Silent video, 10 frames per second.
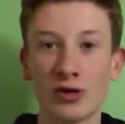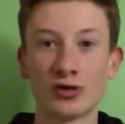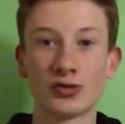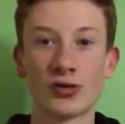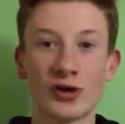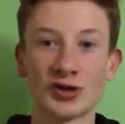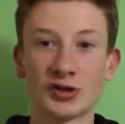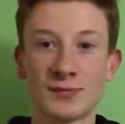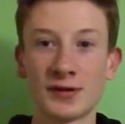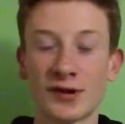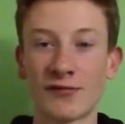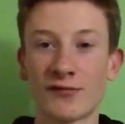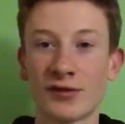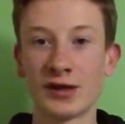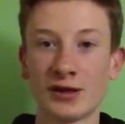The draw has just been done
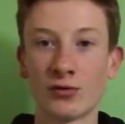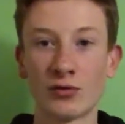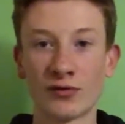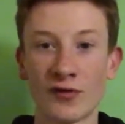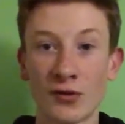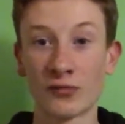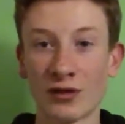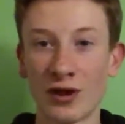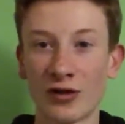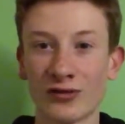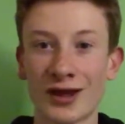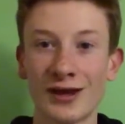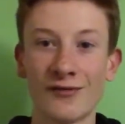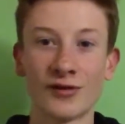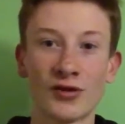for the quarterfinals, the last
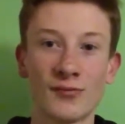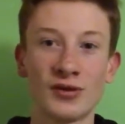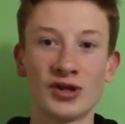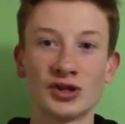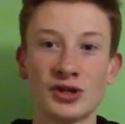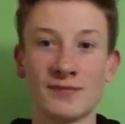8 of the competition,